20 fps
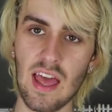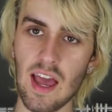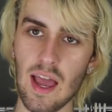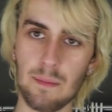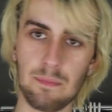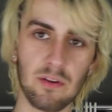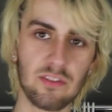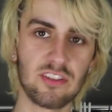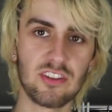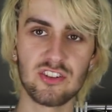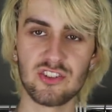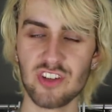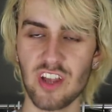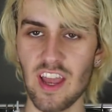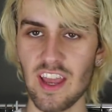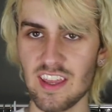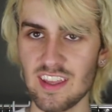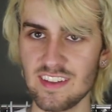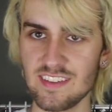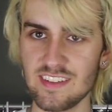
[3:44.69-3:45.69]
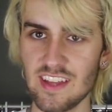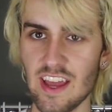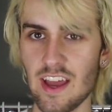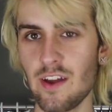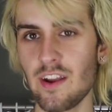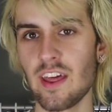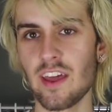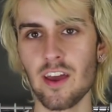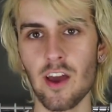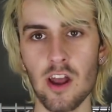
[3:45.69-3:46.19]
I put the jacket
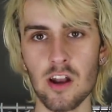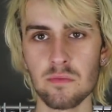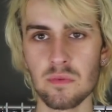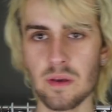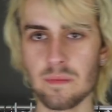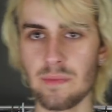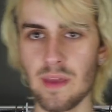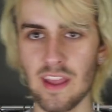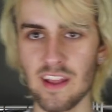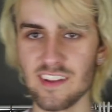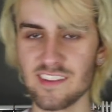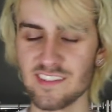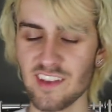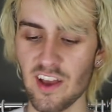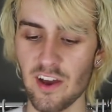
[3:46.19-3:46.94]
down, I got all my paints